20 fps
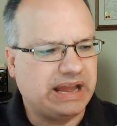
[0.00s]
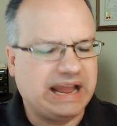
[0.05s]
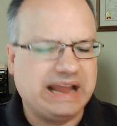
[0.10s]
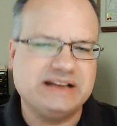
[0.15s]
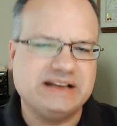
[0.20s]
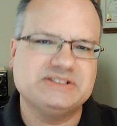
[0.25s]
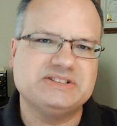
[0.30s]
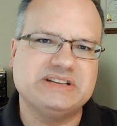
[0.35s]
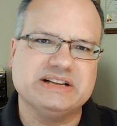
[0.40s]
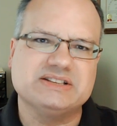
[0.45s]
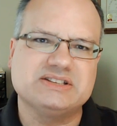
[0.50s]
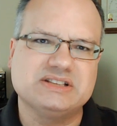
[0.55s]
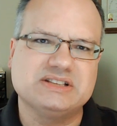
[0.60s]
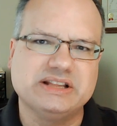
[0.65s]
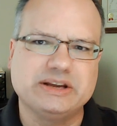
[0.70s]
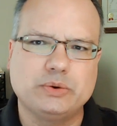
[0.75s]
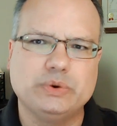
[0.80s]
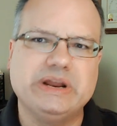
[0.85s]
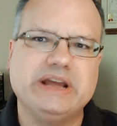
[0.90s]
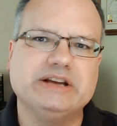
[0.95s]
assets
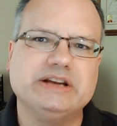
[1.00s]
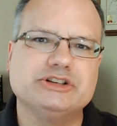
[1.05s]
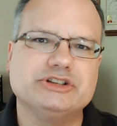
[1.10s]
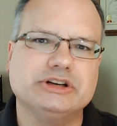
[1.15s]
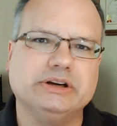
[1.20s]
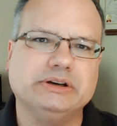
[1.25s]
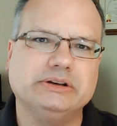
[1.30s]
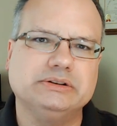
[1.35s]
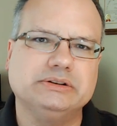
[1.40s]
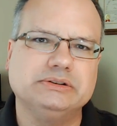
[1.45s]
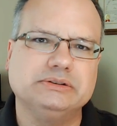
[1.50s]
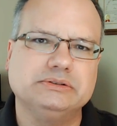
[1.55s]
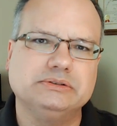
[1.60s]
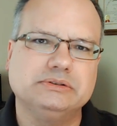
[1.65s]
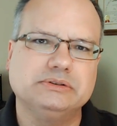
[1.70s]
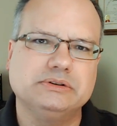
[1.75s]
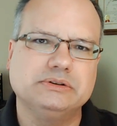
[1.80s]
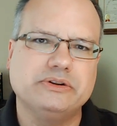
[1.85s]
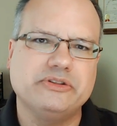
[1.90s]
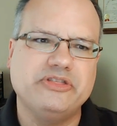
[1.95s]
liquidation
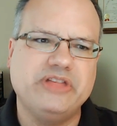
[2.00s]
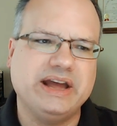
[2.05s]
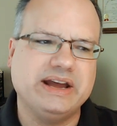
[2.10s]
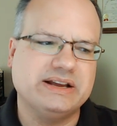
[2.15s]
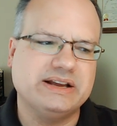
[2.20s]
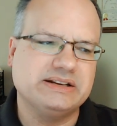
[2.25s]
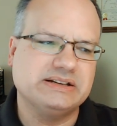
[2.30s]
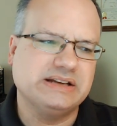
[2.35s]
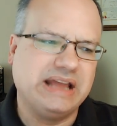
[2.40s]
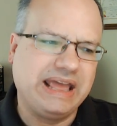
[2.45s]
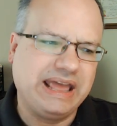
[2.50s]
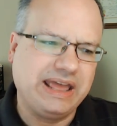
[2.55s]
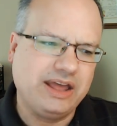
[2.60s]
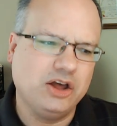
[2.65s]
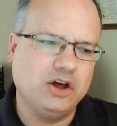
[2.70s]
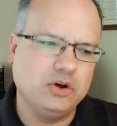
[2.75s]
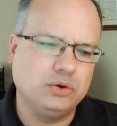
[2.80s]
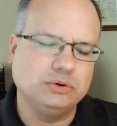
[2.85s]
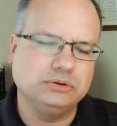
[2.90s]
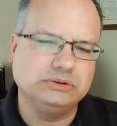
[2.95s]
that
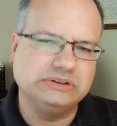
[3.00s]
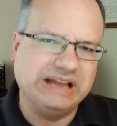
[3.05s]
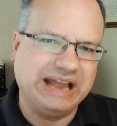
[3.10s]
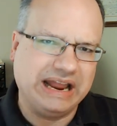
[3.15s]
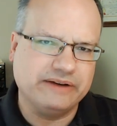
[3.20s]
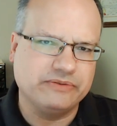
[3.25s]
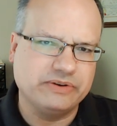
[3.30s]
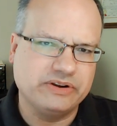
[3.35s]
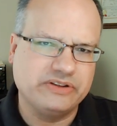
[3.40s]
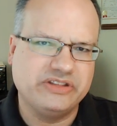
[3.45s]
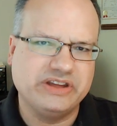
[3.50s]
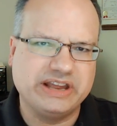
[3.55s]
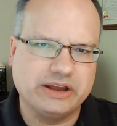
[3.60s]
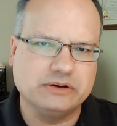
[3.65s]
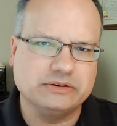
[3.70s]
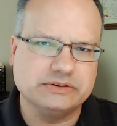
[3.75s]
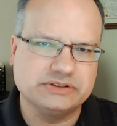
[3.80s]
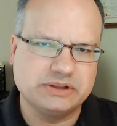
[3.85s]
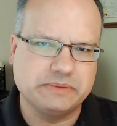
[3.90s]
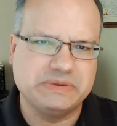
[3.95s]
held everything
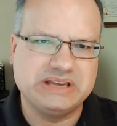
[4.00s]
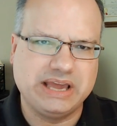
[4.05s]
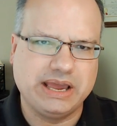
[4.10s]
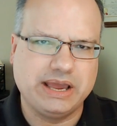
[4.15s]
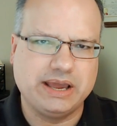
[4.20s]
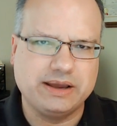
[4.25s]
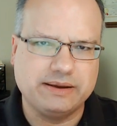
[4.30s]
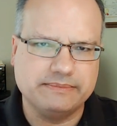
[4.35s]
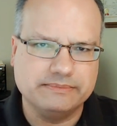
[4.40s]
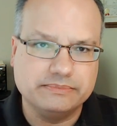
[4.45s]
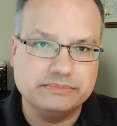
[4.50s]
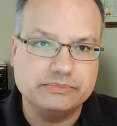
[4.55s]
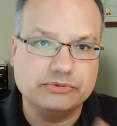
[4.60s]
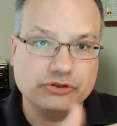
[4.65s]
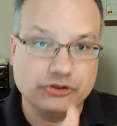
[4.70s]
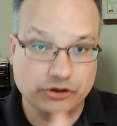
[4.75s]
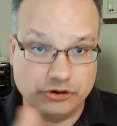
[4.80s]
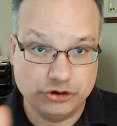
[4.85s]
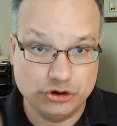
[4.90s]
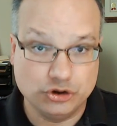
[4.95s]
else that became
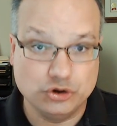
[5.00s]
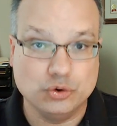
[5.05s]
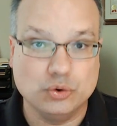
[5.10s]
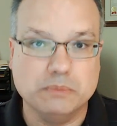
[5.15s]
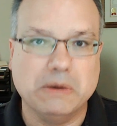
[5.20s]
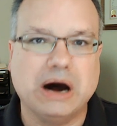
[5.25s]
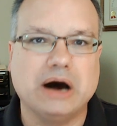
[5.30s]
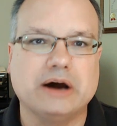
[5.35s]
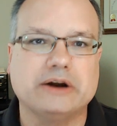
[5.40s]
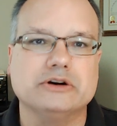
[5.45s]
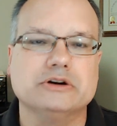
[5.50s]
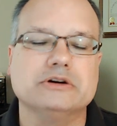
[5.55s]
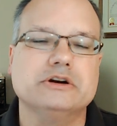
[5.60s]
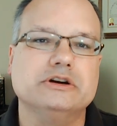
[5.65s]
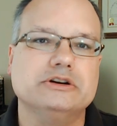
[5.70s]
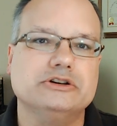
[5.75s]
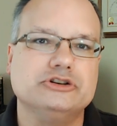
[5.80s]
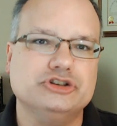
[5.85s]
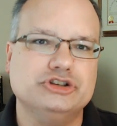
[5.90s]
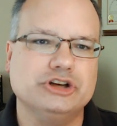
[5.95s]
the new modern
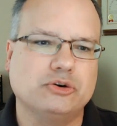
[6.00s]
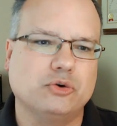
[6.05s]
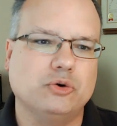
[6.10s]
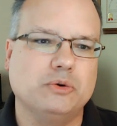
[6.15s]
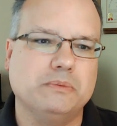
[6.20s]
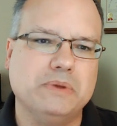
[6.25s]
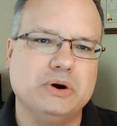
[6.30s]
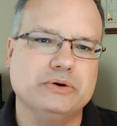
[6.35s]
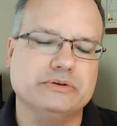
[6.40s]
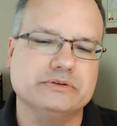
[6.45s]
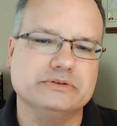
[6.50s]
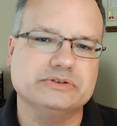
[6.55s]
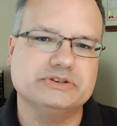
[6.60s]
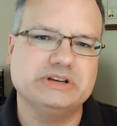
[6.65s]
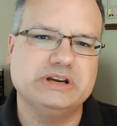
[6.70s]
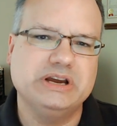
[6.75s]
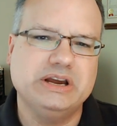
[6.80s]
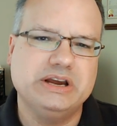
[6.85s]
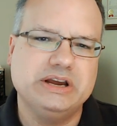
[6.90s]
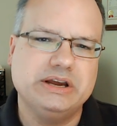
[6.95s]
General Motors.
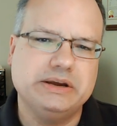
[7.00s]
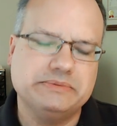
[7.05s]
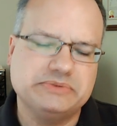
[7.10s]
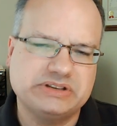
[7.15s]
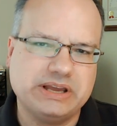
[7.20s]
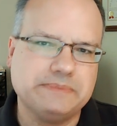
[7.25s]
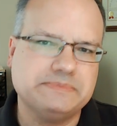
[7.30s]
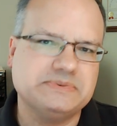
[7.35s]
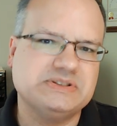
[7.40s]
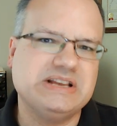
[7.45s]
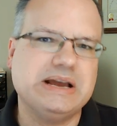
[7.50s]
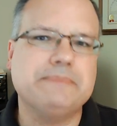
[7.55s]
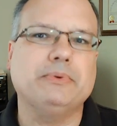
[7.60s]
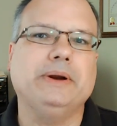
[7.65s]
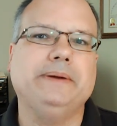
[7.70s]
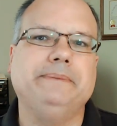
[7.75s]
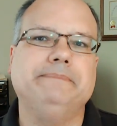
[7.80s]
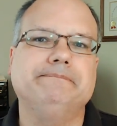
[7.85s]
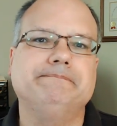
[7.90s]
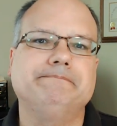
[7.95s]
It was kept
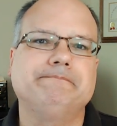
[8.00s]
separate.